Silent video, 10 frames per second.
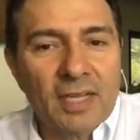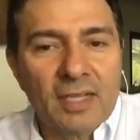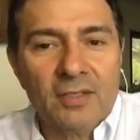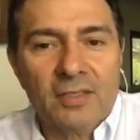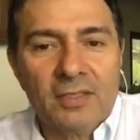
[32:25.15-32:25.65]
It
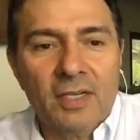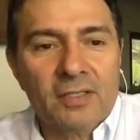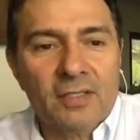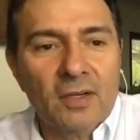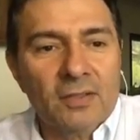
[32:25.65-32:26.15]

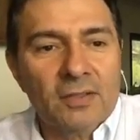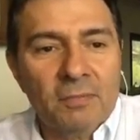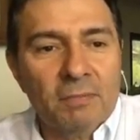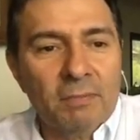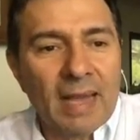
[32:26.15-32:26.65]
goes
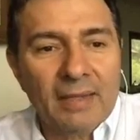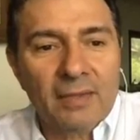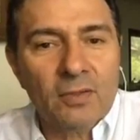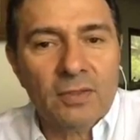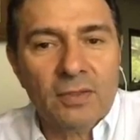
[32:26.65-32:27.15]

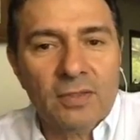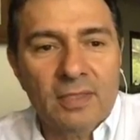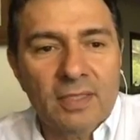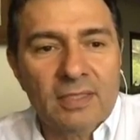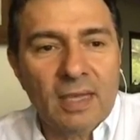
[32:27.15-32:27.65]
back to
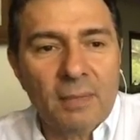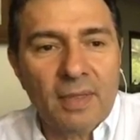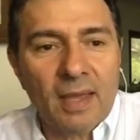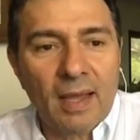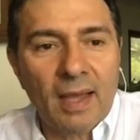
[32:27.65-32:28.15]
the same
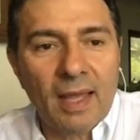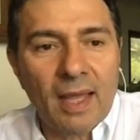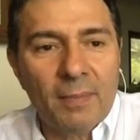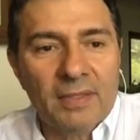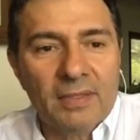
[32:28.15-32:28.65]
thing I
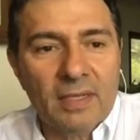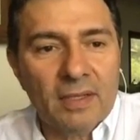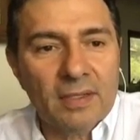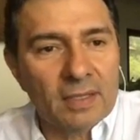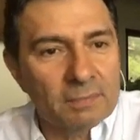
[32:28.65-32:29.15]
have been
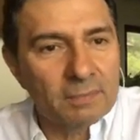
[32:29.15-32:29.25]
telling you.